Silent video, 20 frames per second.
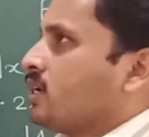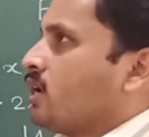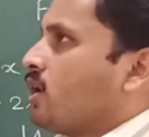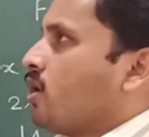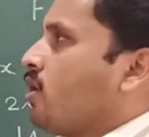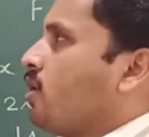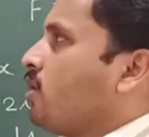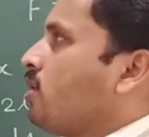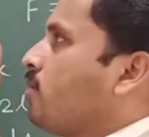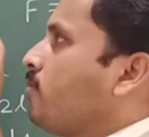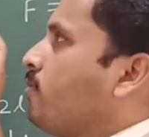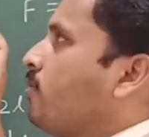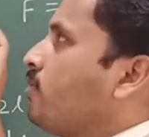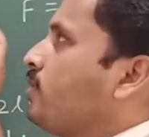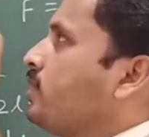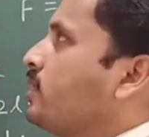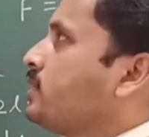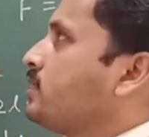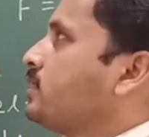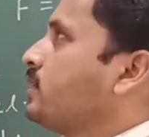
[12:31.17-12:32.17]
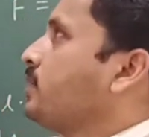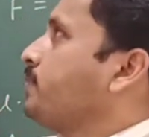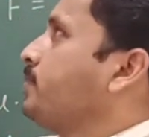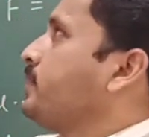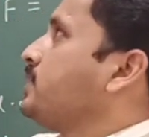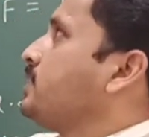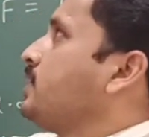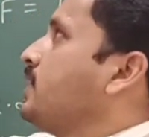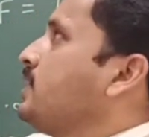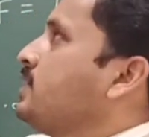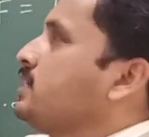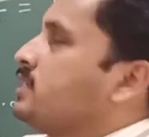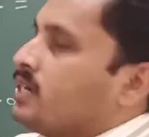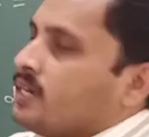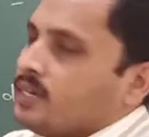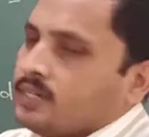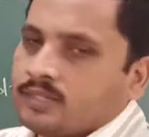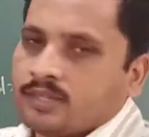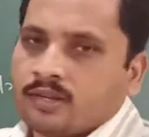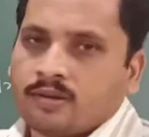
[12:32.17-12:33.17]
all about the surface tension
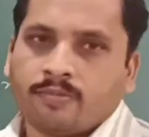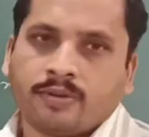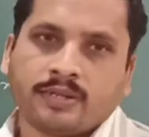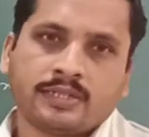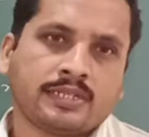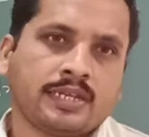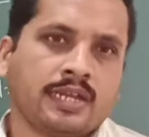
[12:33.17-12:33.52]
and surface